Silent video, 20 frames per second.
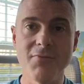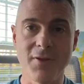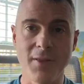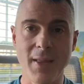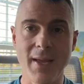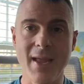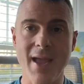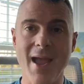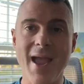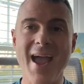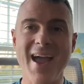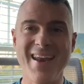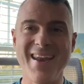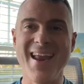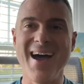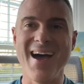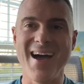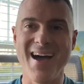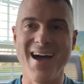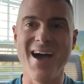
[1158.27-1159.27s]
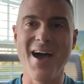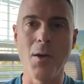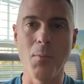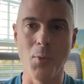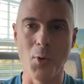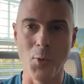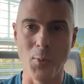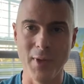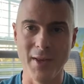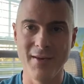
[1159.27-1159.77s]
I felt like I had an aha
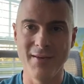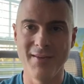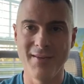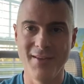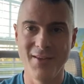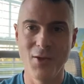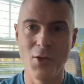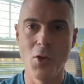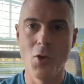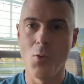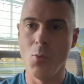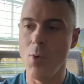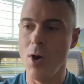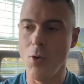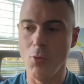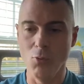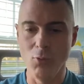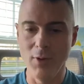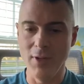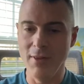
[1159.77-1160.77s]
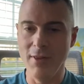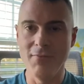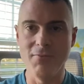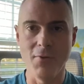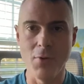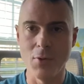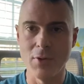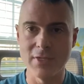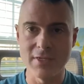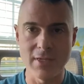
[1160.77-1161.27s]
moment while really
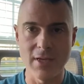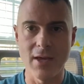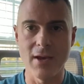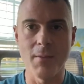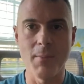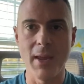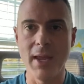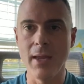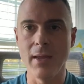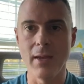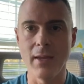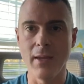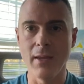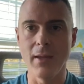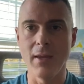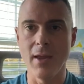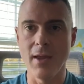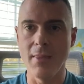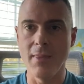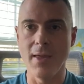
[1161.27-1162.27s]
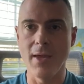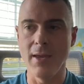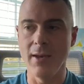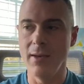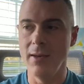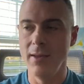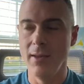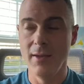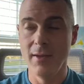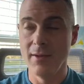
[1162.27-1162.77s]
focused on a painting, and
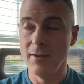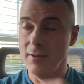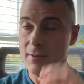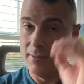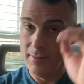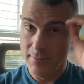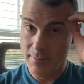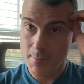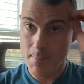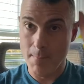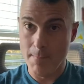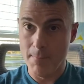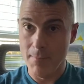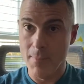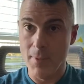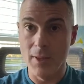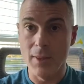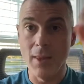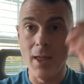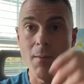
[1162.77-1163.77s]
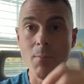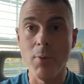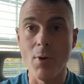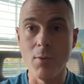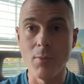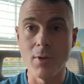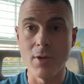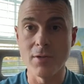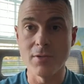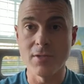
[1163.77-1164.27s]
then light
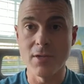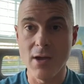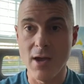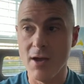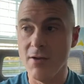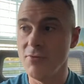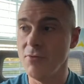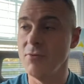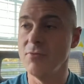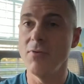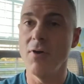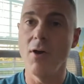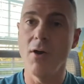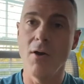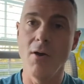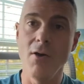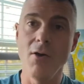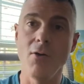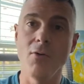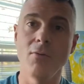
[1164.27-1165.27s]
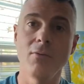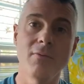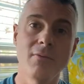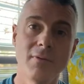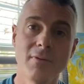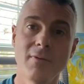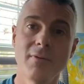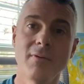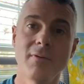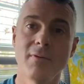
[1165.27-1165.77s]
bulb goes off of,
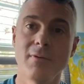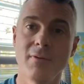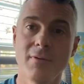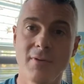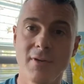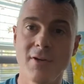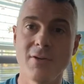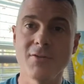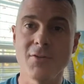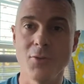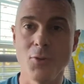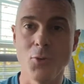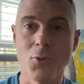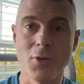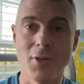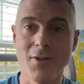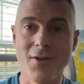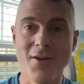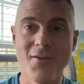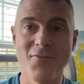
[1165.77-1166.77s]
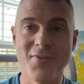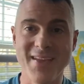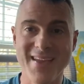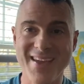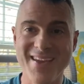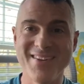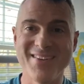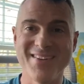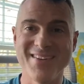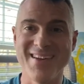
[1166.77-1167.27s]
oh, here's a little
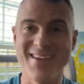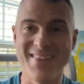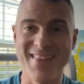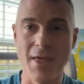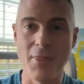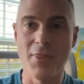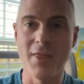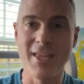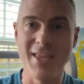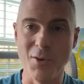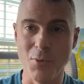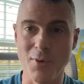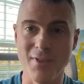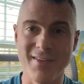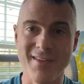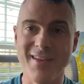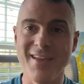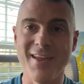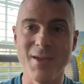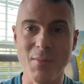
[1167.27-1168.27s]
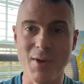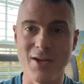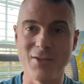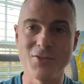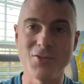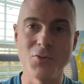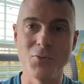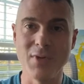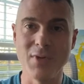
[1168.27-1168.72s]
clarification on that thing you were thinking about